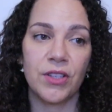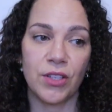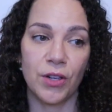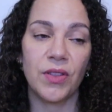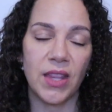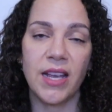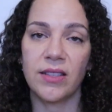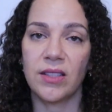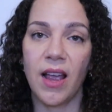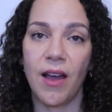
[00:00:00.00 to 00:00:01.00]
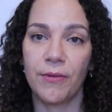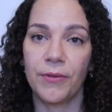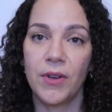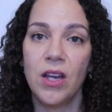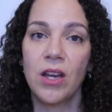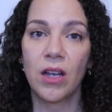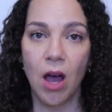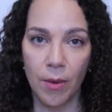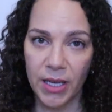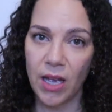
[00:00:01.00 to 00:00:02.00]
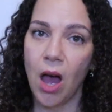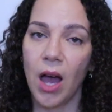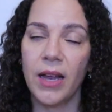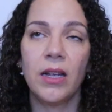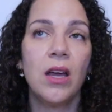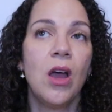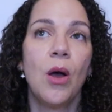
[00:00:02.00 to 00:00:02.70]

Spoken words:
certain things have come and gone.